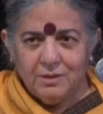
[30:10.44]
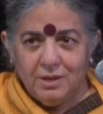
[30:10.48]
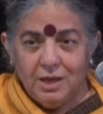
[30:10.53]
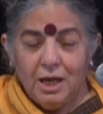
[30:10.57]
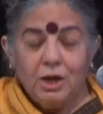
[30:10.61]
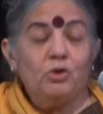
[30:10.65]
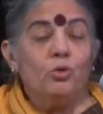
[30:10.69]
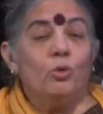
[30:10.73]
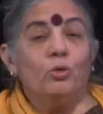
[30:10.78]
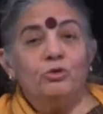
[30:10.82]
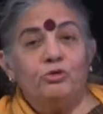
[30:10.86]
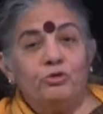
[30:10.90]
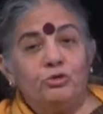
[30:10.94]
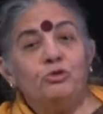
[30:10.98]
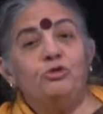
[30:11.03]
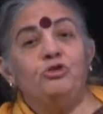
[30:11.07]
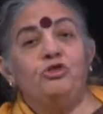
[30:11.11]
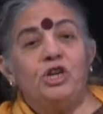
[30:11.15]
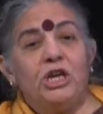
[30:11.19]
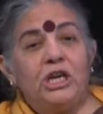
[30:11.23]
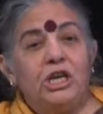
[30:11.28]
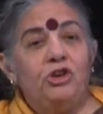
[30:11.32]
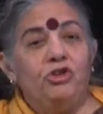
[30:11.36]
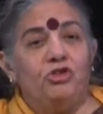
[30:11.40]
It also
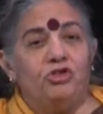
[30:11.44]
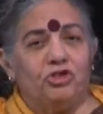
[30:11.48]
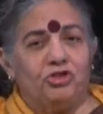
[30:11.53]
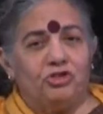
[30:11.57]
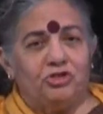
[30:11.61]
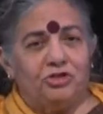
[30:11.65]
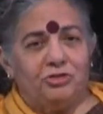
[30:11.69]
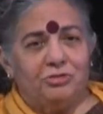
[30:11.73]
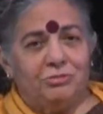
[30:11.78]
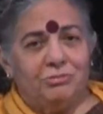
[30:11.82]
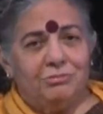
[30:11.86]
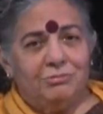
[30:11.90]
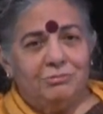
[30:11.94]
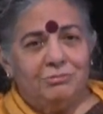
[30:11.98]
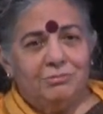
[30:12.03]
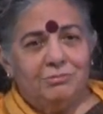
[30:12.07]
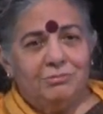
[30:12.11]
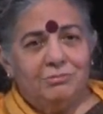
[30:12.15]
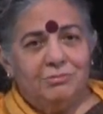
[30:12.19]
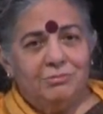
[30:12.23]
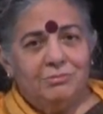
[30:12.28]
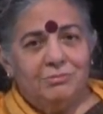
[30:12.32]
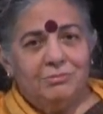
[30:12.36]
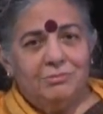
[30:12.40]
changes
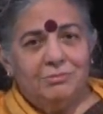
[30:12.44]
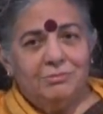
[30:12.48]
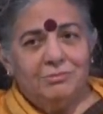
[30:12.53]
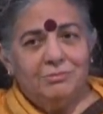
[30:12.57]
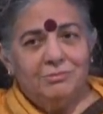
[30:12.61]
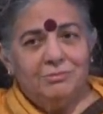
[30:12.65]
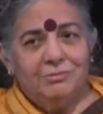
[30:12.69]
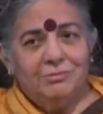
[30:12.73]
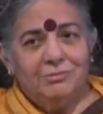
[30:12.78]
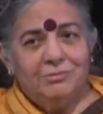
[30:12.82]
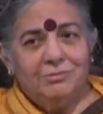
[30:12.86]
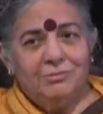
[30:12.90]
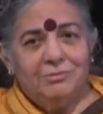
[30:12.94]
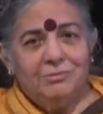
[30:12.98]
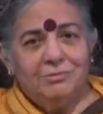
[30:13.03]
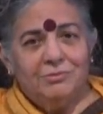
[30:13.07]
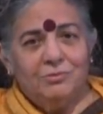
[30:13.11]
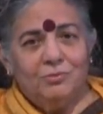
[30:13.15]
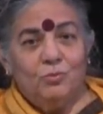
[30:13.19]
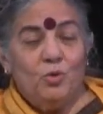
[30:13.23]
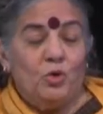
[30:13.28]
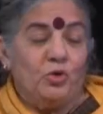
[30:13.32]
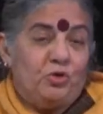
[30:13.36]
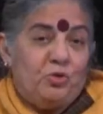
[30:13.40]

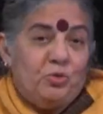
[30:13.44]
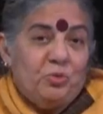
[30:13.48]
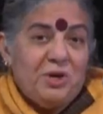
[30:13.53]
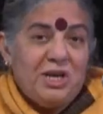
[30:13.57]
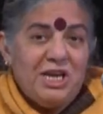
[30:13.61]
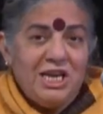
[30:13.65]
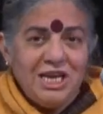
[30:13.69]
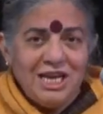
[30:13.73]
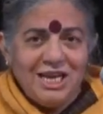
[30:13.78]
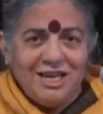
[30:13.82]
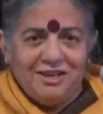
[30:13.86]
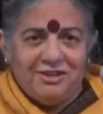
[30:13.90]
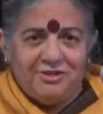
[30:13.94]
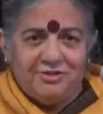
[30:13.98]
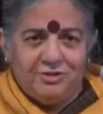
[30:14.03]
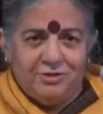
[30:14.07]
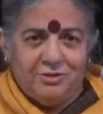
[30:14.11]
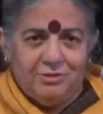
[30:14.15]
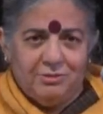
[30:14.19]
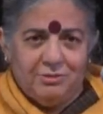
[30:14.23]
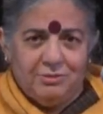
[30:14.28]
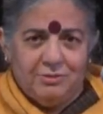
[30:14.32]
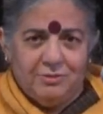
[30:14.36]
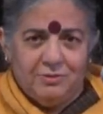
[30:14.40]
what you eat.
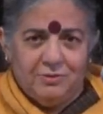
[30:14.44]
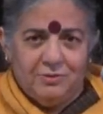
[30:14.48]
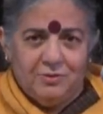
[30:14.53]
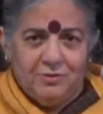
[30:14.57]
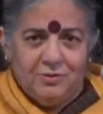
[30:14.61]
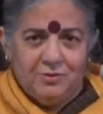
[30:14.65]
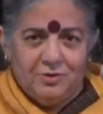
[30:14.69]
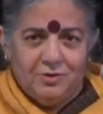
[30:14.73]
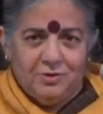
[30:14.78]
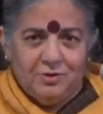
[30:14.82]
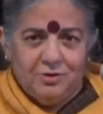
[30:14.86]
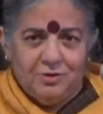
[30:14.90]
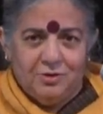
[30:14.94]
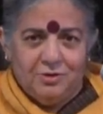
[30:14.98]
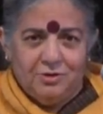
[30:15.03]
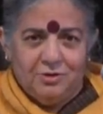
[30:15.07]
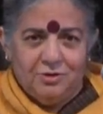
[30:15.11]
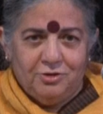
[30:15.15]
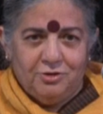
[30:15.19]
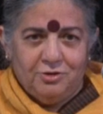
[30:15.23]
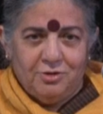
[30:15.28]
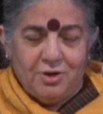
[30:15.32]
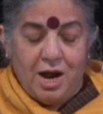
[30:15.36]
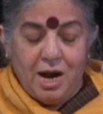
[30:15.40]

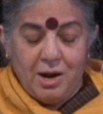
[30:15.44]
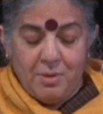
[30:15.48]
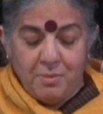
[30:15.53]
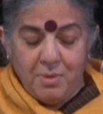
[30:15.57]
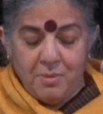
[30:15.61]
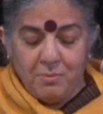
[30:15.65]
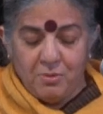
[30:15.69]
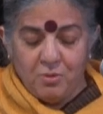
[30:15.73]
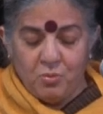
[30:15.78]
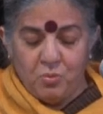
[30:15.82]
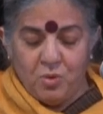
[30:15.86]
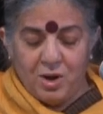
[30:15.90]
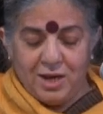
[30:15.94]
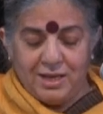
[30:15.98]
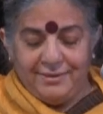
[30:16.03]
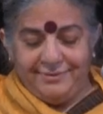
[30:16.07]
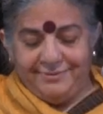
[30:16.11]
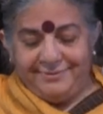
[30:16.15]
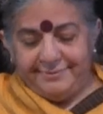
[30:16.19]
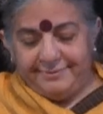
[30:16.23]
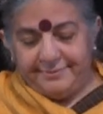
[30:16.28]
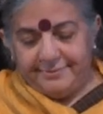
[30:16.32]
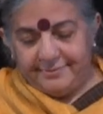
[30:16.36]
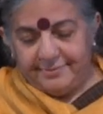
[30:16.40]
I remember
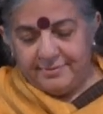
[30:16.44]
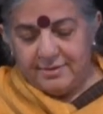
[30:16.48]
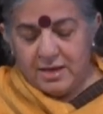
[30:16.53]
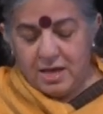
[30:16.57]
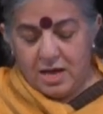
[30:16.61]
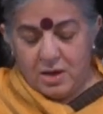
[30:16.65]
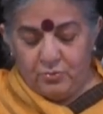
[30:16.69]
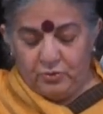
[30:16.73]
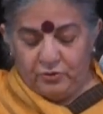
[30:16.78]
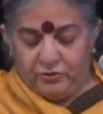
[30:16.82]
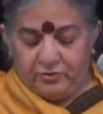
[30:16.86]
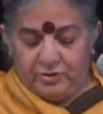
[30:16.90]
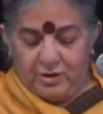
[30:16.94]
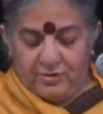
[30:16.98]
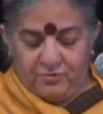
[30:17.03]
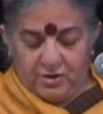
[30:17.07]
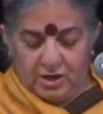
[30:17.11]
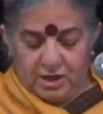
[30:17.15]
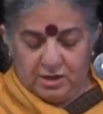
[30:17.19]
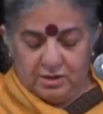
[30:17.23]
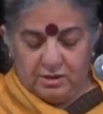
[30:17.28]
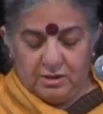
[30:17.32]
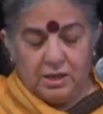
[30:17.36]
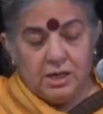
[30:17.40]
once I was
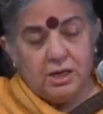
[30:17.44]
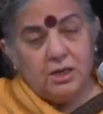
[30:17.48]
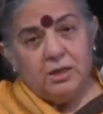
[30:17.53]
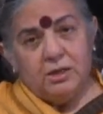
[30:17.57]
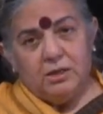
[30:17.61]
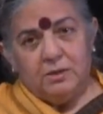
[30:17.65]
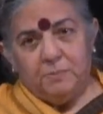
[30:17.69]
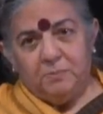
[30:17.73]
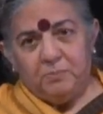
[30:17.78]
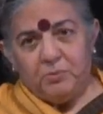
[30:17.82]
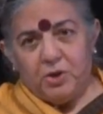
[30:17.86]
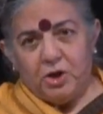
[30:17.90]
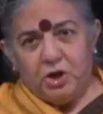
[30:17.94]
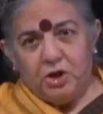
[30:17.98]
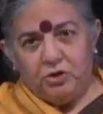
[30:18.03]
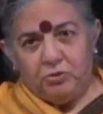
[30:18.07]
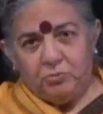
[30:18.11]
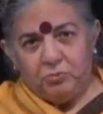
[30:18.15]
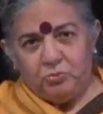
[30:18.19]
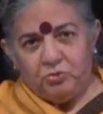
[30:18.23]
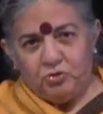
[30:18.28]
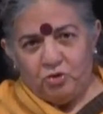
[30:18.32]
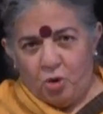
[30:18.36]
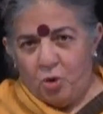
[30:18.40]
giving a
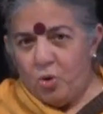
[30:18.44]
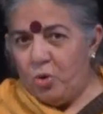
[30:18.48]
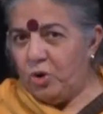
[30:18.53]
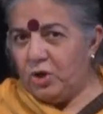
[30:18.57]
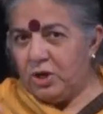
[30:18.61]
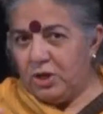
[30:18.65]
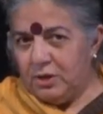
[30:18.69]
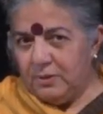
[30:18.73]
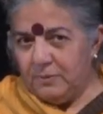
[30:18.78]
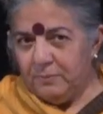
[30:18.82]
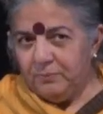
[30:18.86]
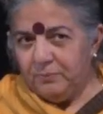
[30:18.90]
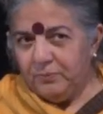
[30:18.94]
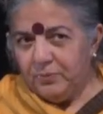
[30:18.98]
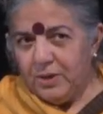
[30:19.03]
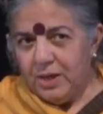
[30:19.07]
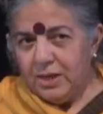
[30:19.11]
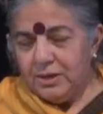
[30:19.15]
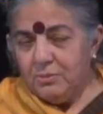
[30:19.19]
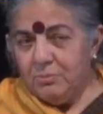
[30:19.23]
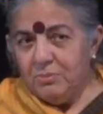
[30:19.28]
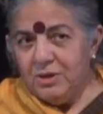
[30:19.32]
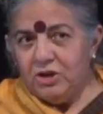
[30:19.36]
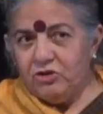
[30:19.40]
talk
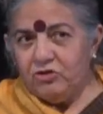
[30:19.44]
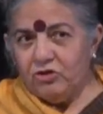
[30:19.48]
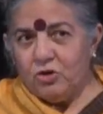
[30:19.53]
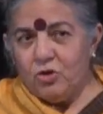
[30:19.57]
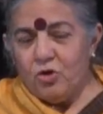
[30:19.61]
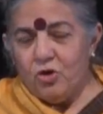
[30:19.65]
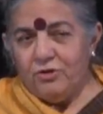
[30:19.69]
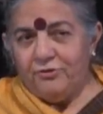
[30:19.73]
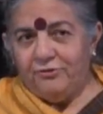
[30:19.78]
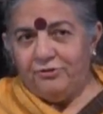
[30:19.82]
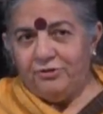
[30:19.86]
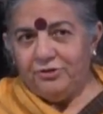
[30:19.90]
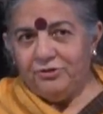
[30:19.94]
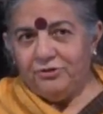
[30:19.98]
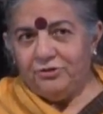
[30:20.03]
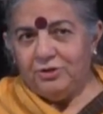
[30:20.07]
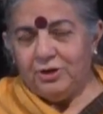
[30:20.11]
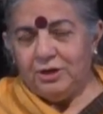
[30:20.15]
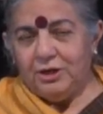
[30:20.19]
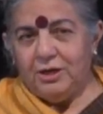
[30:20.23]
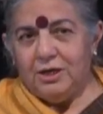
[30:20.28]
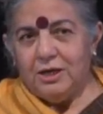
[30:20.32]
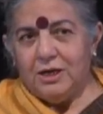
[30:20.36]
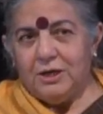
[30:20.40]
at a major conference
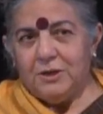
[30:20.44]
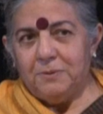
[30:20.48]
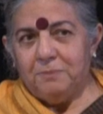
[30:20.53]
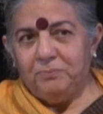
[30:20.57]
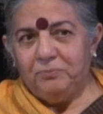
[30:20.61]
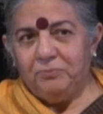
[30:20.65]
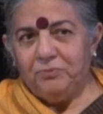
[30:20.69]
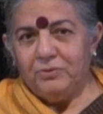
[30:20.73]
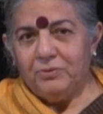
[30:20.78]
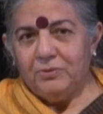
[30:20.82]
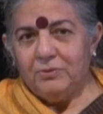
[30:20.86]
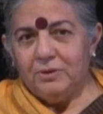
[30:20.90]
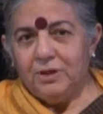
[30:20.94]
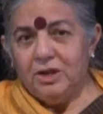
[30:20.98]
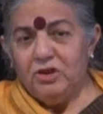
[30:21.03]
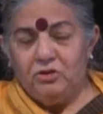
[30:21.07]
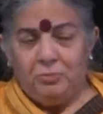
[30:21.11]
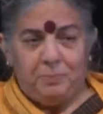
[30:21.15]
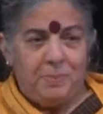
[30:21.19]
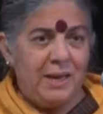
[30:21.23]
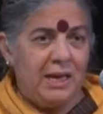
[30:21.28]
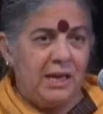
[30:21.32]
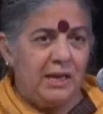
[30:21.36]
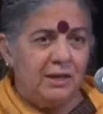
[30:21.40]
in
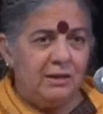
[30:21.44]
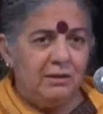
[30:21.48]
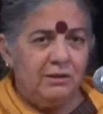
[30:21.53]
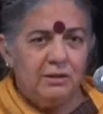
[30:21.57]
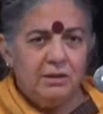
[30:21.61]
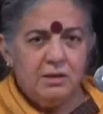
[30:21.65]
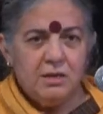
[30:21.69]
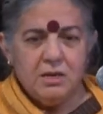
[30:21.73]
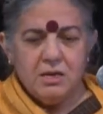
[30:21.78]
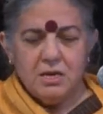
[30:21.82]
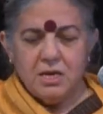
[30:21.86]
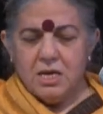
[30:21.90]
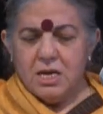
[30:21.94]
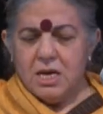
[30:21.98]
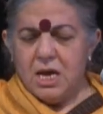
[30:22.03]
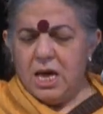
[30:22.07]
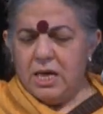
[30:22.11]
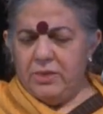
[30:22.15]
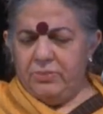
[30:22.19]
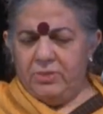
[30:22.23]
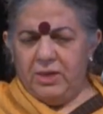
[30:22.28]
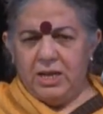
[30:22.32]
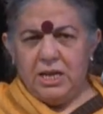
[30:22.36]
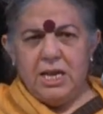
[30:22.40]
Spain,
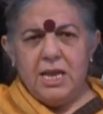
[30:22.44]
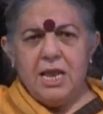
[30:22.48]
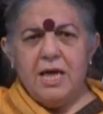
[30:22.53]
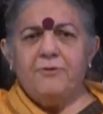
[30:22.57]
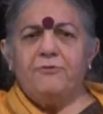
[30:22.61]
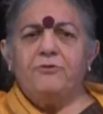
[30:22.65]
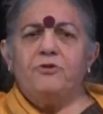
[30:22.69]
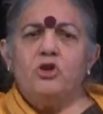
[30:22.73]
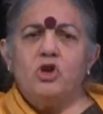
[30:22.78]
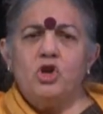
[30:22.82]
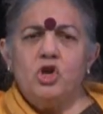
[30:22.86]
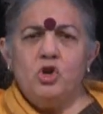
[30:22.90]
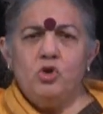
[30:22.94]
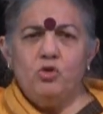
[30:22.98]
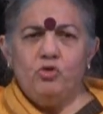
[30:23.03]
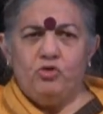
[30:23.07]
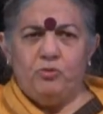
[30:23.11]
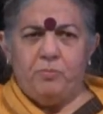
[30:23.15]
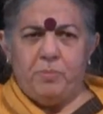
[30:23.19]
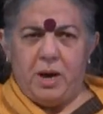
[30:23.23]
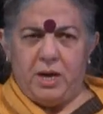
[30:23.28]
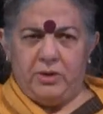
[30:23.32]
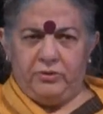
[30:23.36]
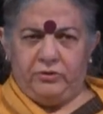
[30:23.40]
and they left a
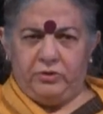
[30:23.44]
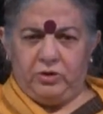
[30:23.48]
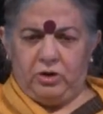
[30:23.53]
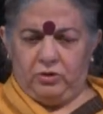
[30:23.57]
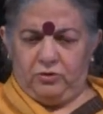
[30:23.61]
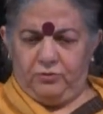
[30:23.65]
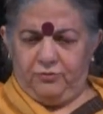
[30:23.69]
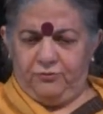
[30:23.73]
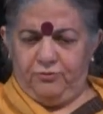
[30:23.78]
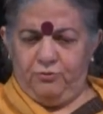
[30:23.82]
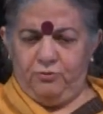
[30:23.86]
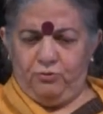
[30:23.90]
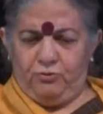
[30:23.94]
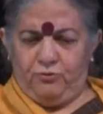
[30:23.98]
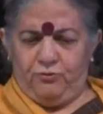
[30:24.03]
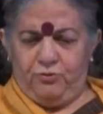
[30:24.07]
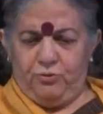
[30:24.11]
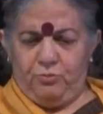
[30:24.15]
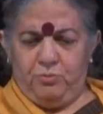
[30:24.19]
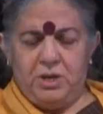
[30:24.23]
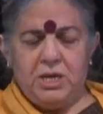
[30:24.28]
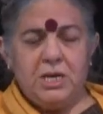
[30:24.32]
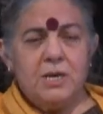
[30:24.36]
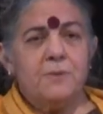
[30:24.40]
huge basket of food
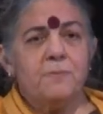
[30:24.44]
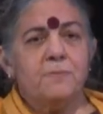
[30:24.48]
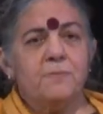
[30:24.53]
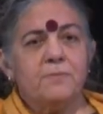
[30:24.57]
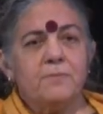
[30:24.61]
for me.